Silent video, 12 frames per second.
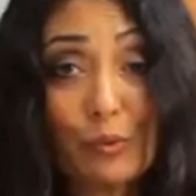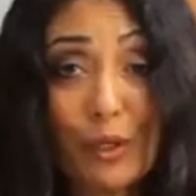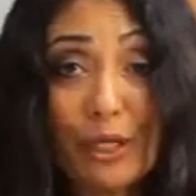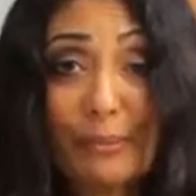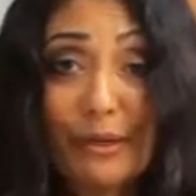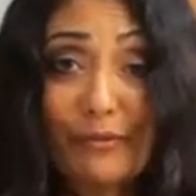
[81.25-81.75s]

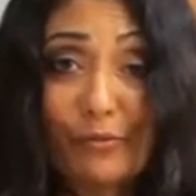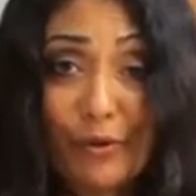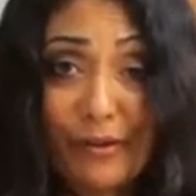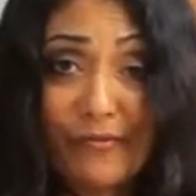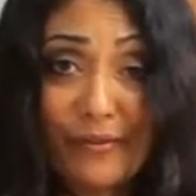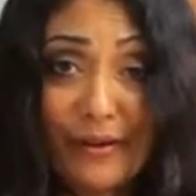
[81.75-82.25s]
run you about
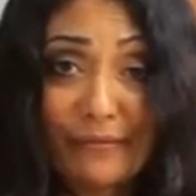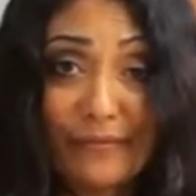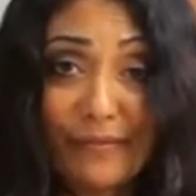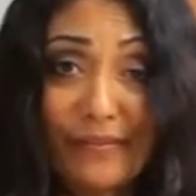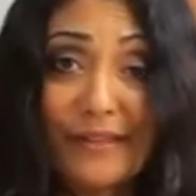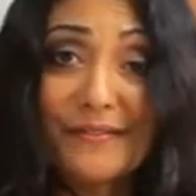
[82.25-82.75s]
$45 to
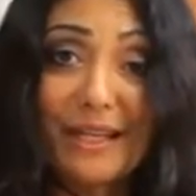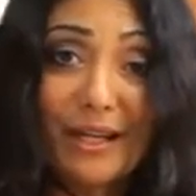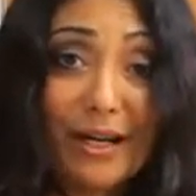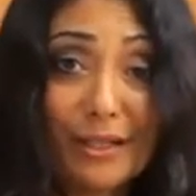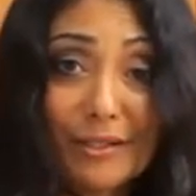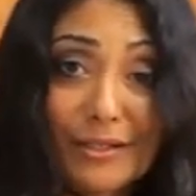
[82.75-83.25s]

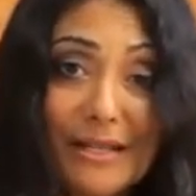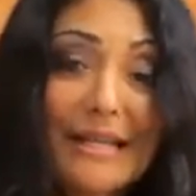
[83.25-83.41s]
$50.